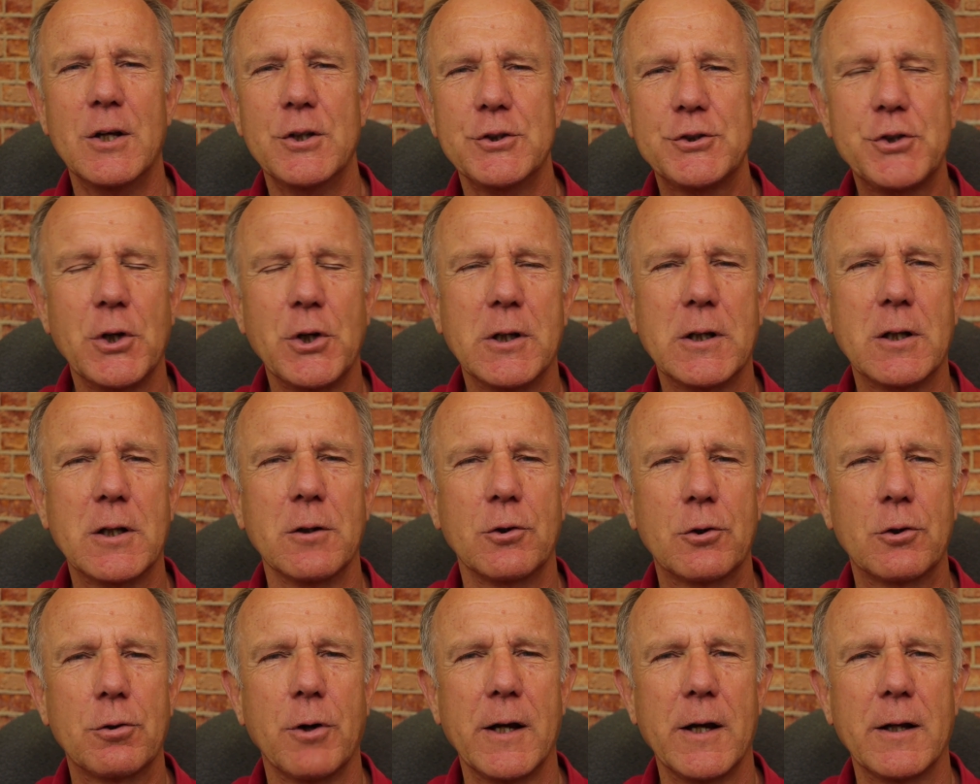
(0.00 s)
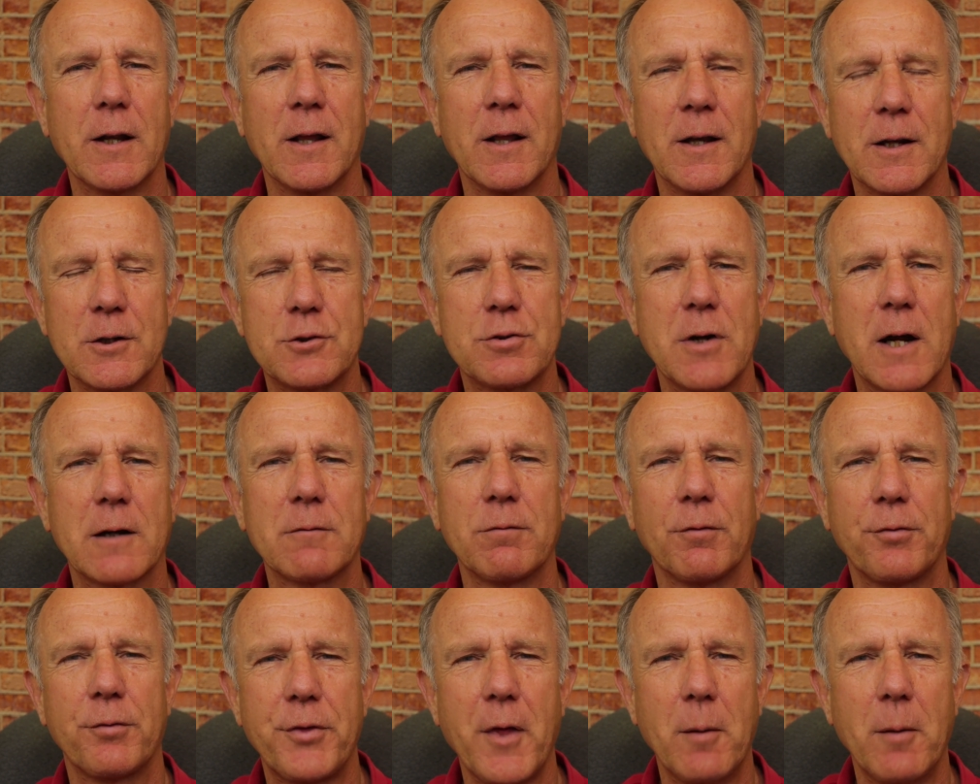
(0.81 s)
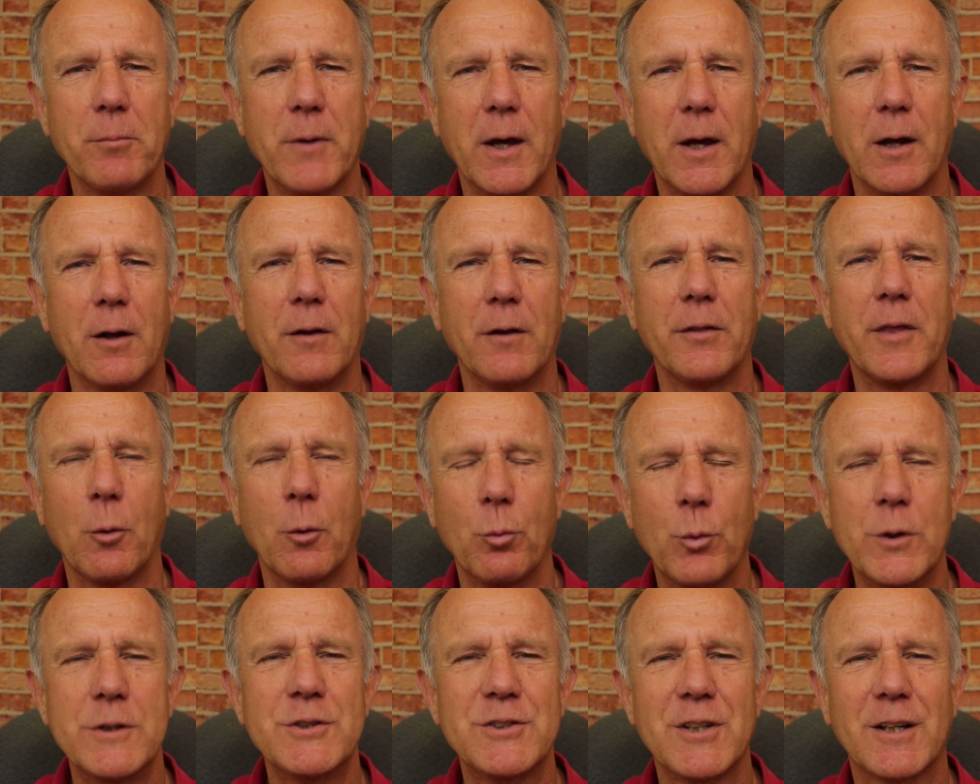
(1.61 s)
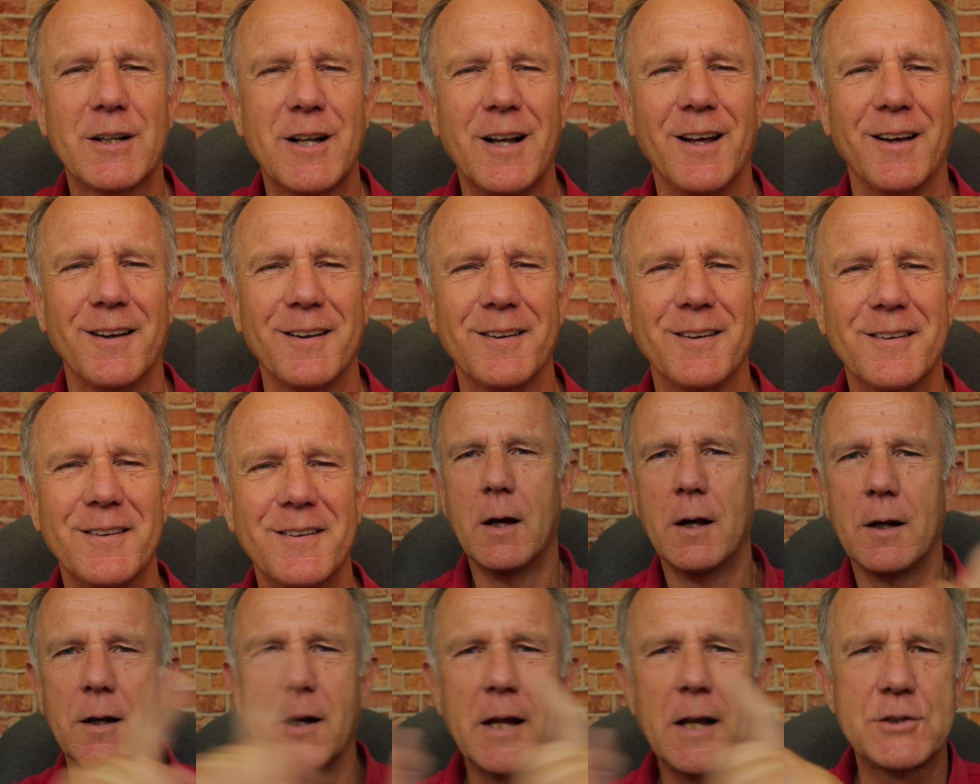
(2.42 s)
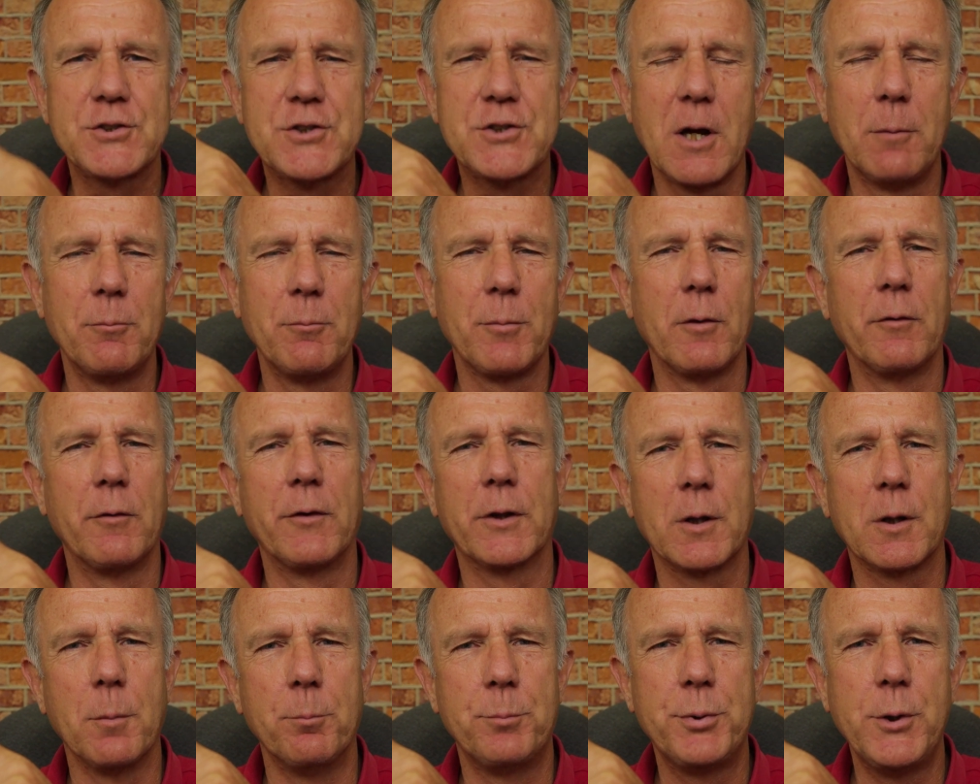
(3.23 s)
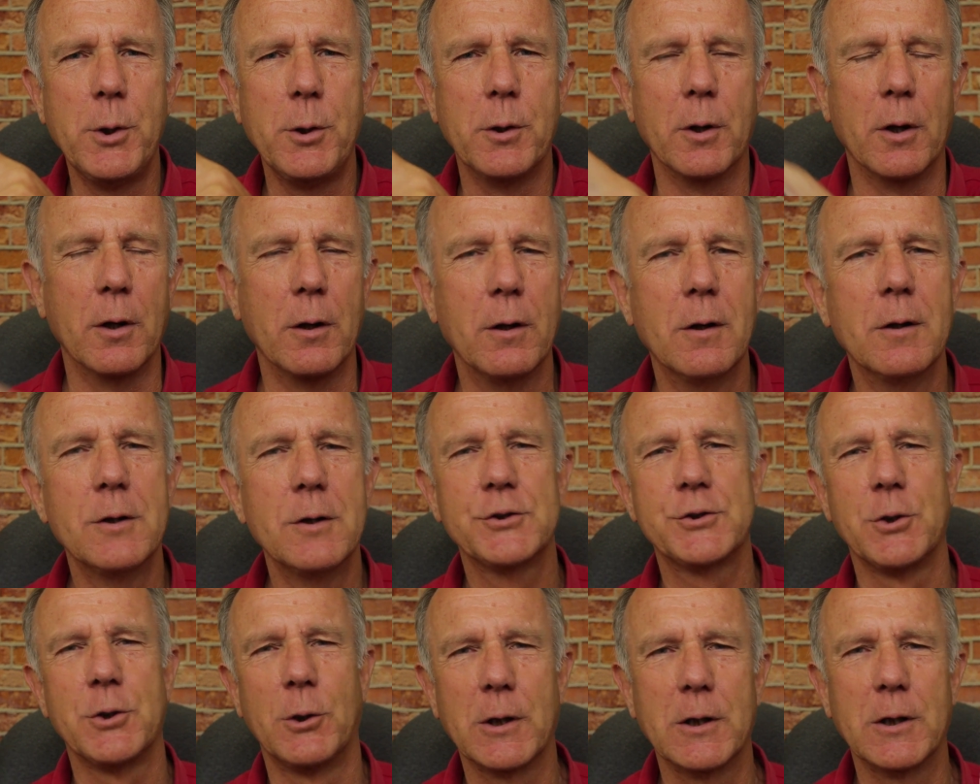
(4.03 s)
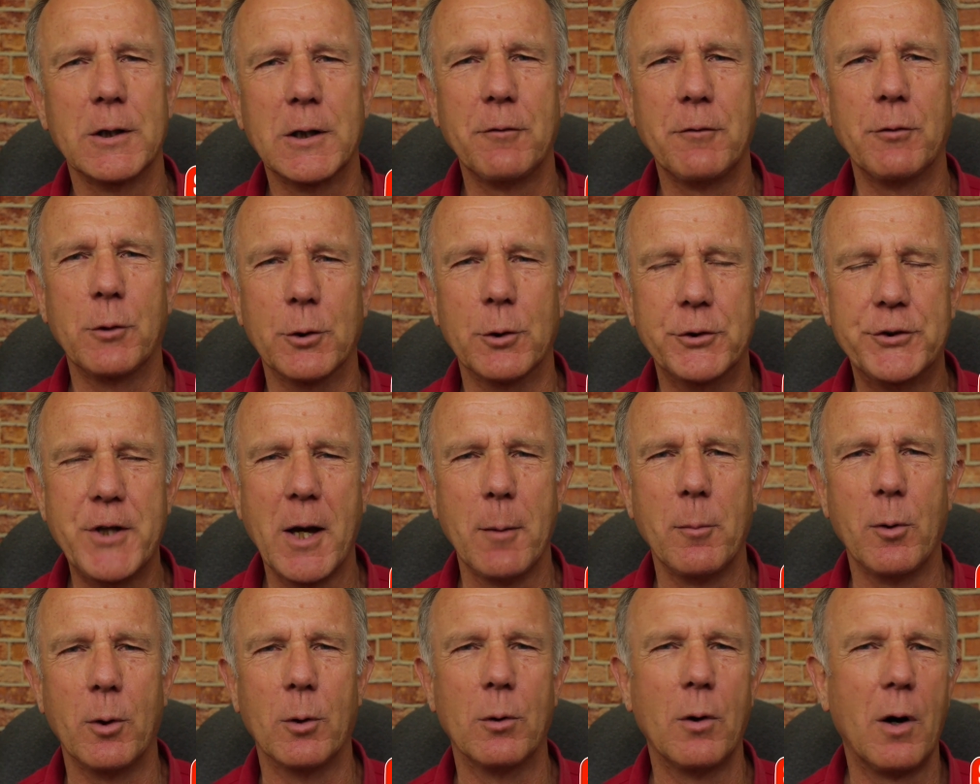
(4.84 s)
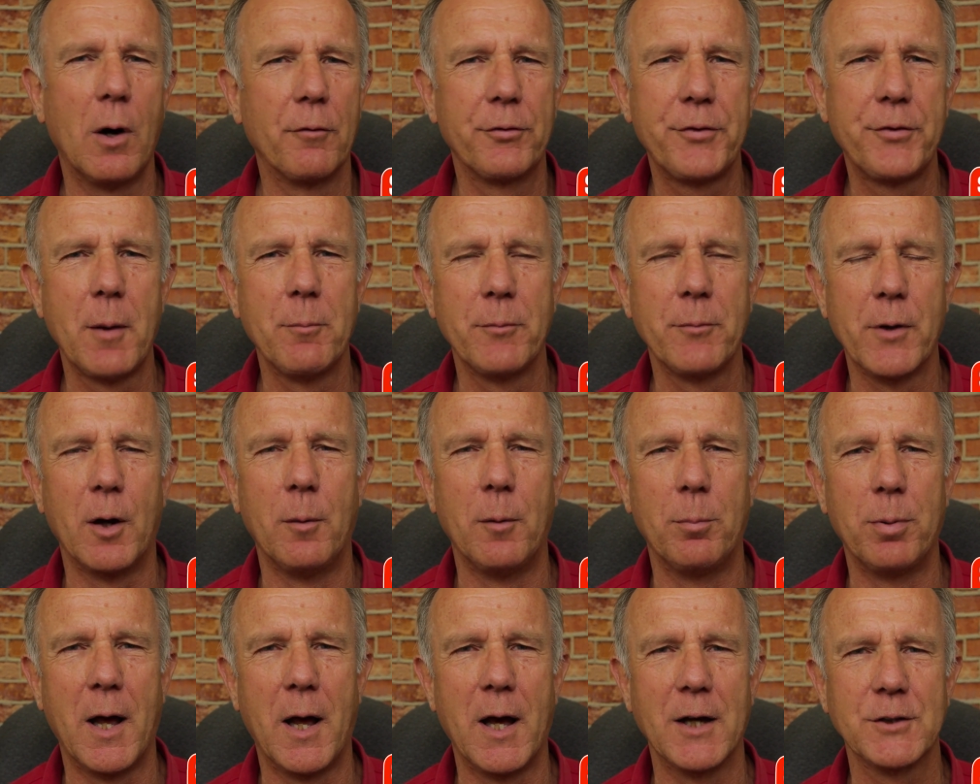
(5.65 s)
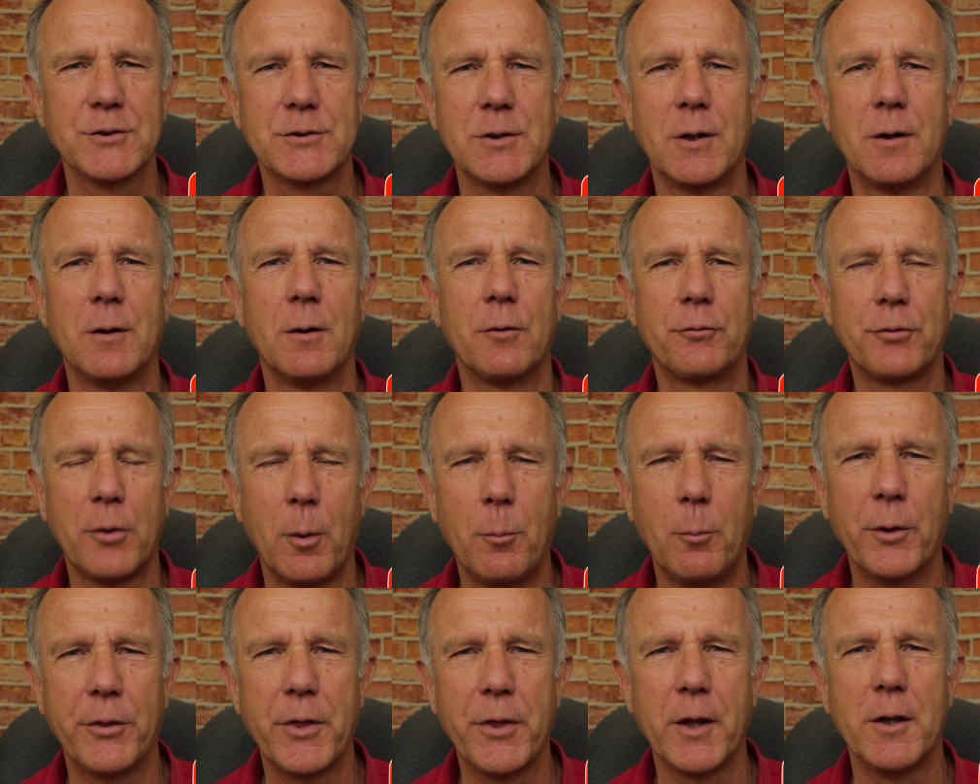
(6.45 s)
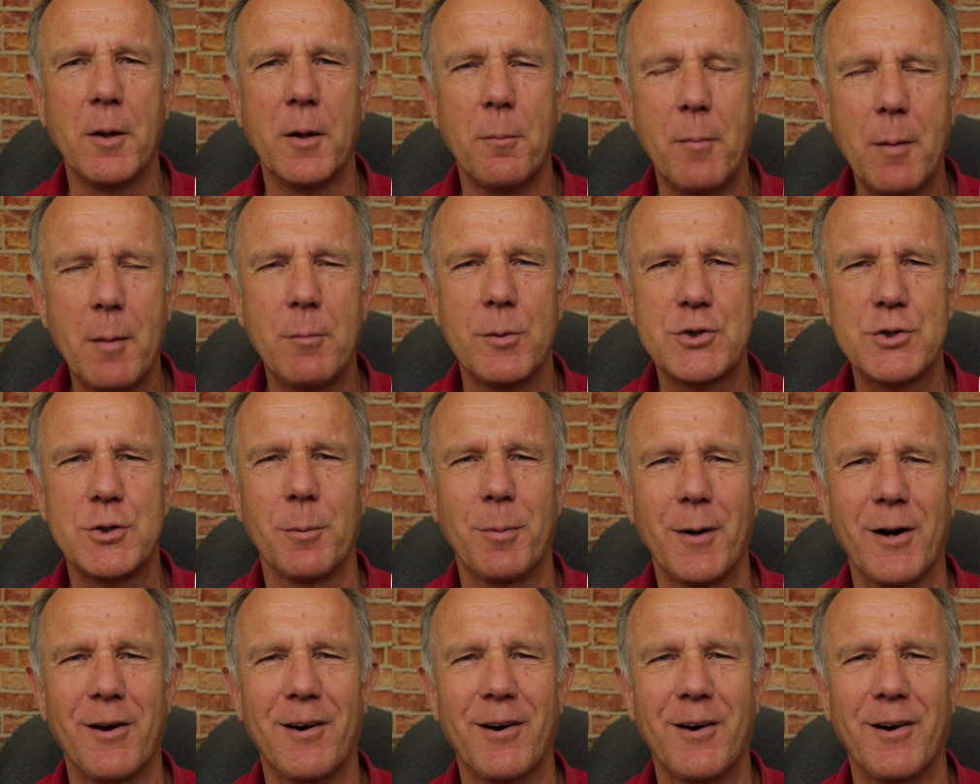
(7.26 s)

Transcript: so you can create an attractive thumbnail that wins a click. Let's jump over the computer so I can give you a demo of Thumbnail Blaster from within the membership